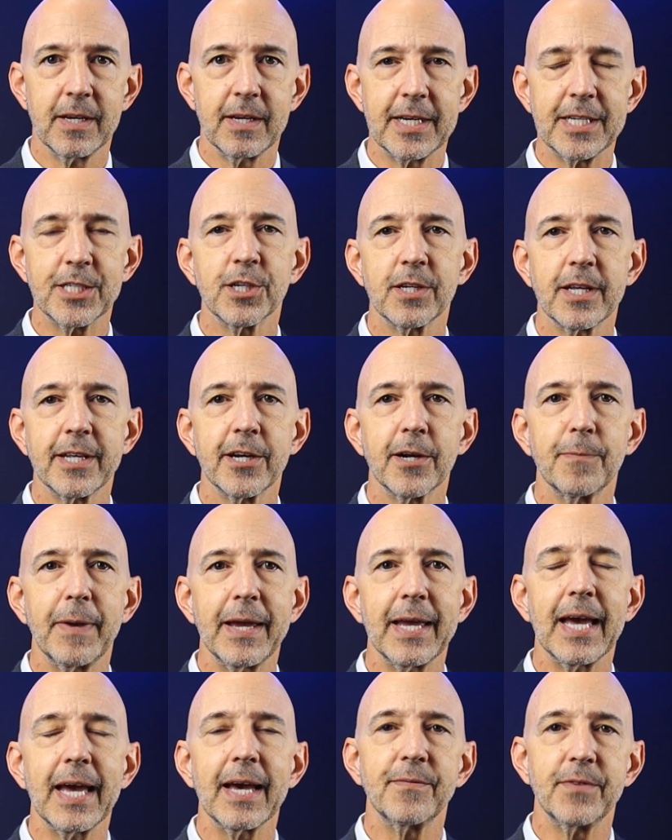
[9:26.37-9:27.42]
Each lender
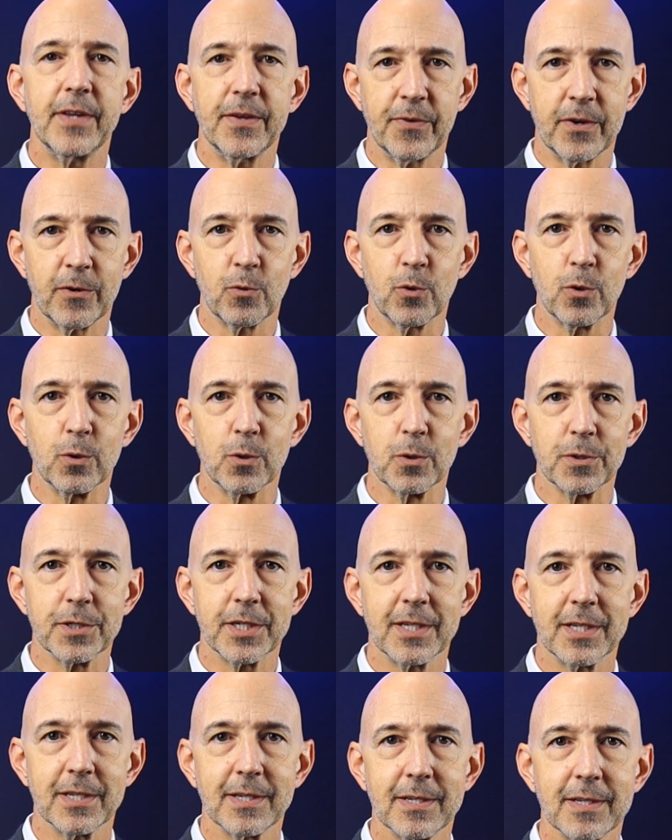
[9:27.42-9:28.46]
may have different
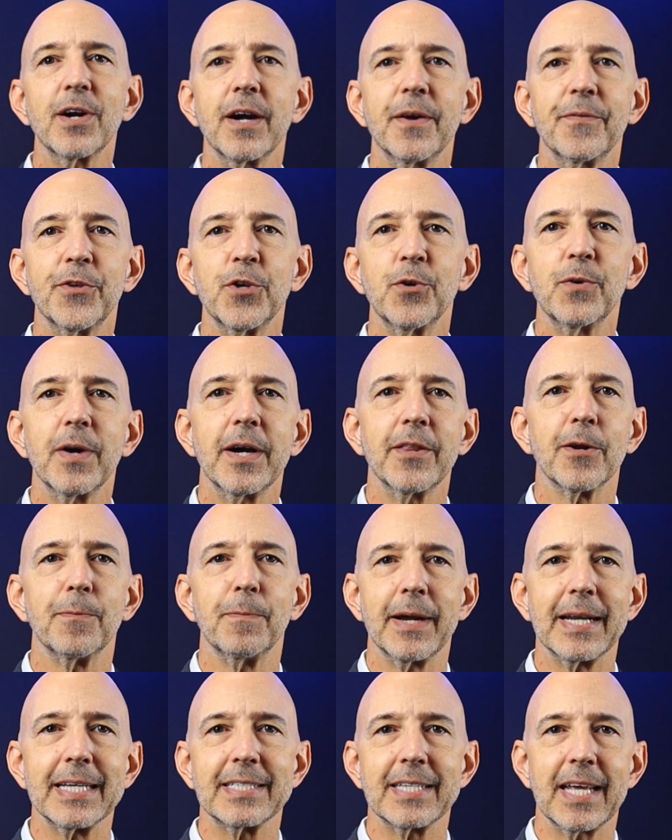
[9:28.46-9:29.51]
rules. Here are a few other
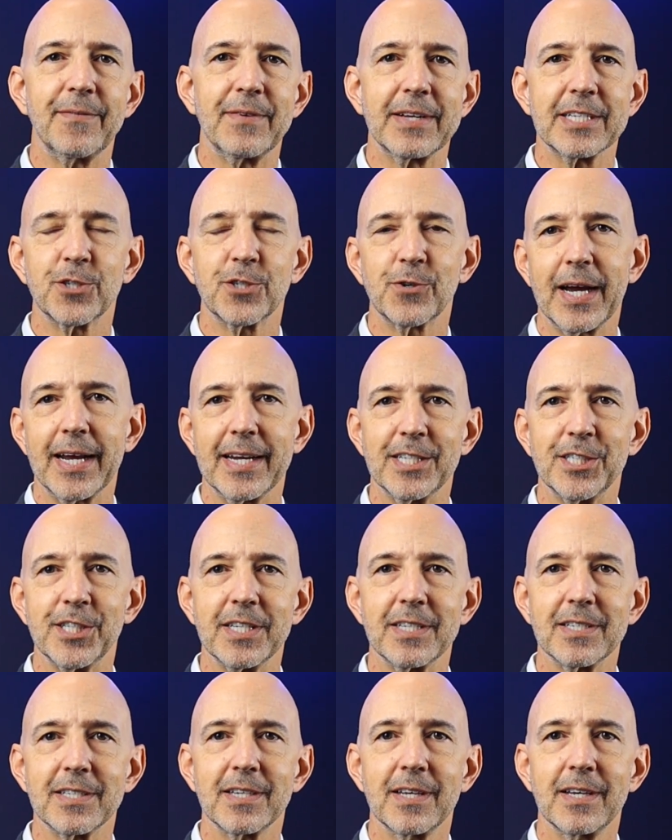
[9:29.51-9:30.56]
money-saving
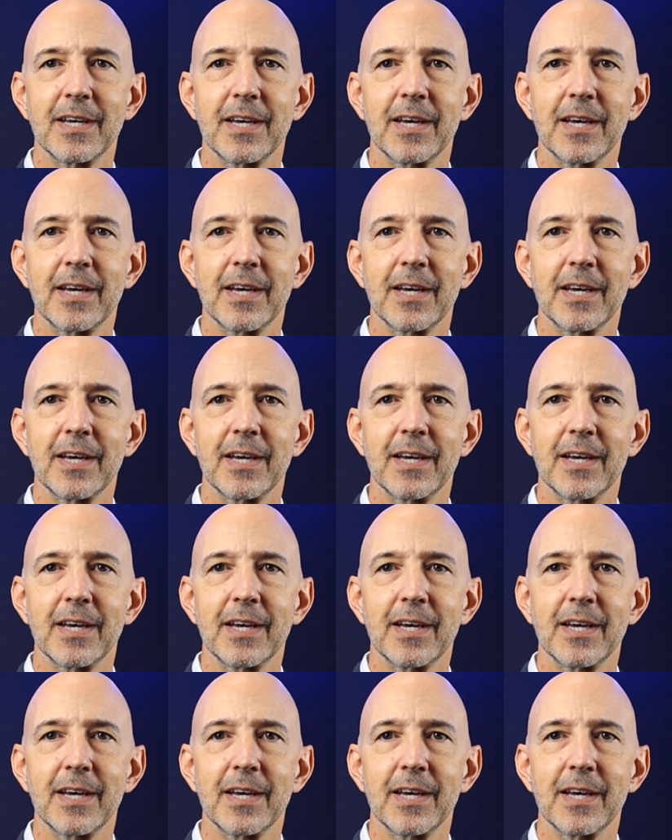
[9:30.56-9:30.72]
strategies.